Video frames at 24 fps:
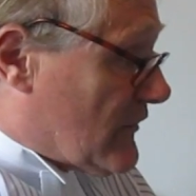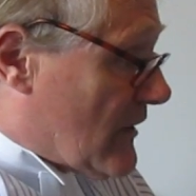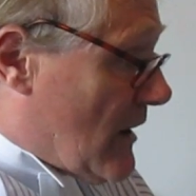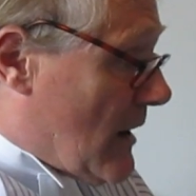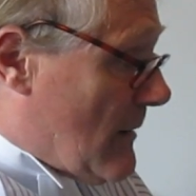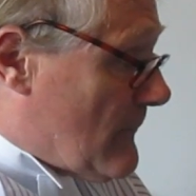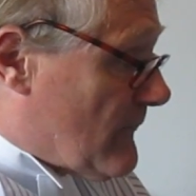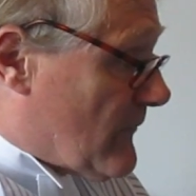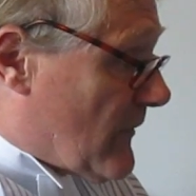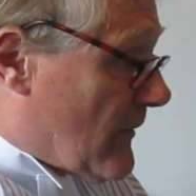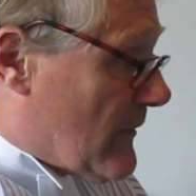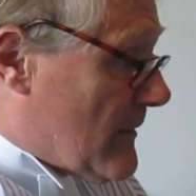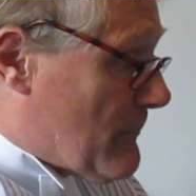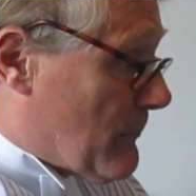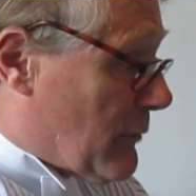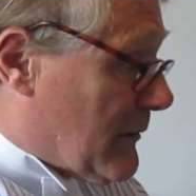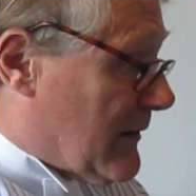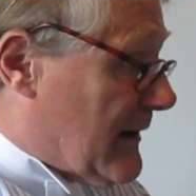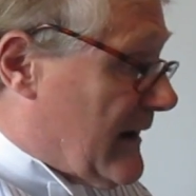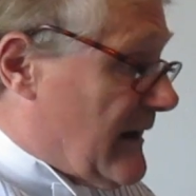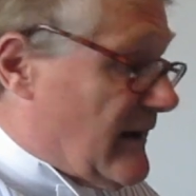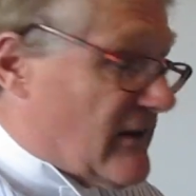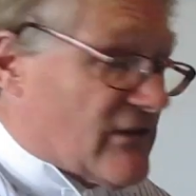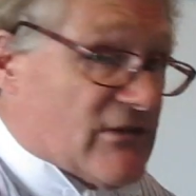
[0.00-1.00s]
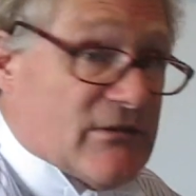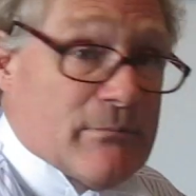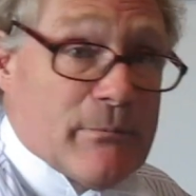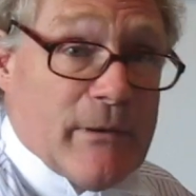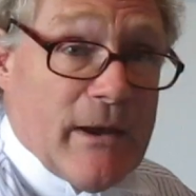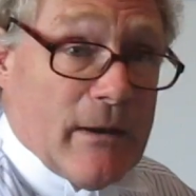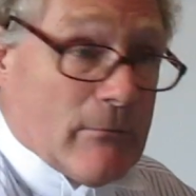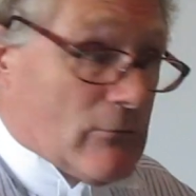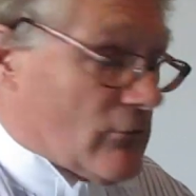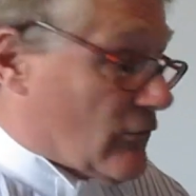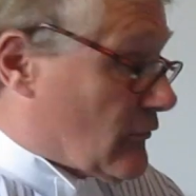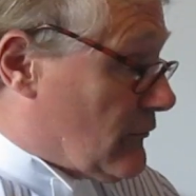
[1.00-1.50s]
I'm very pleased to be
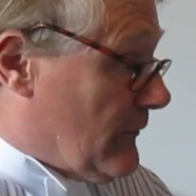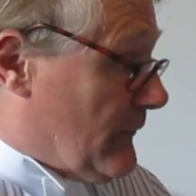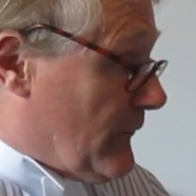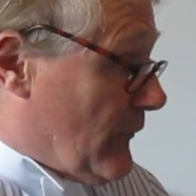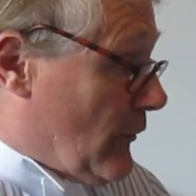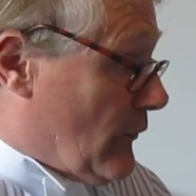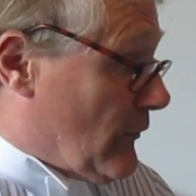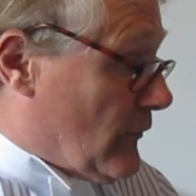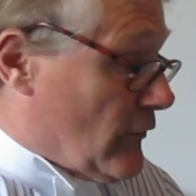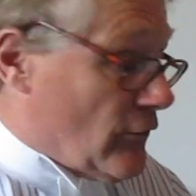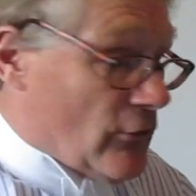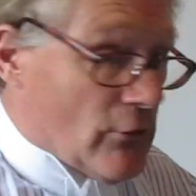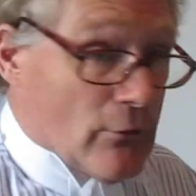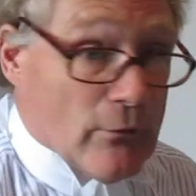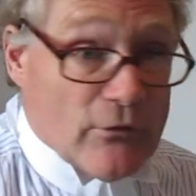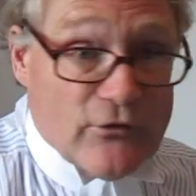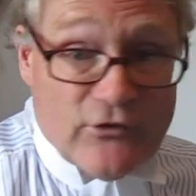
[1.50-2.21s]
able to review the new